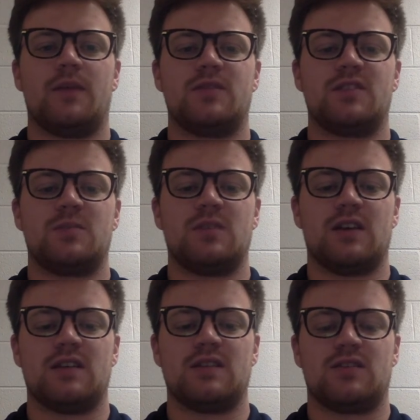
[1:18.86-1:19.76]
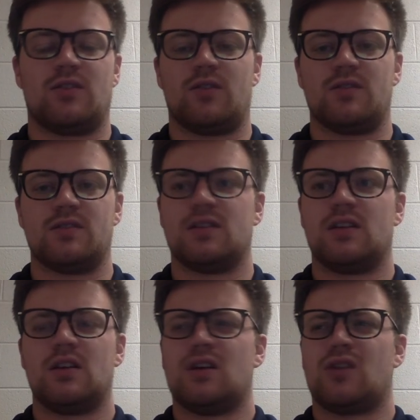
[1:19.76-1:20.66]
just because there's
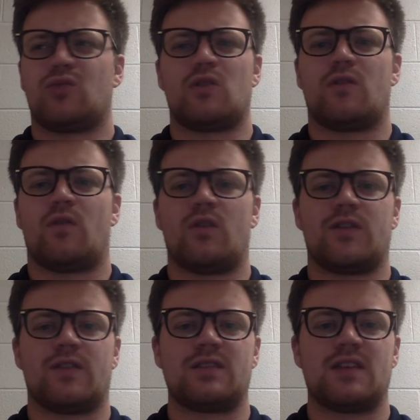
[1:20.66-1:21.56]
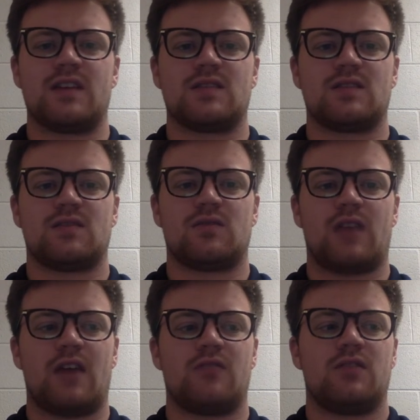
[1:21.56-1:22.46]
3 or 4 different tests
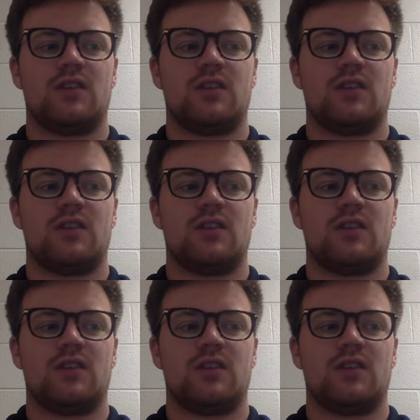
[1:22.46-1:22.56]
that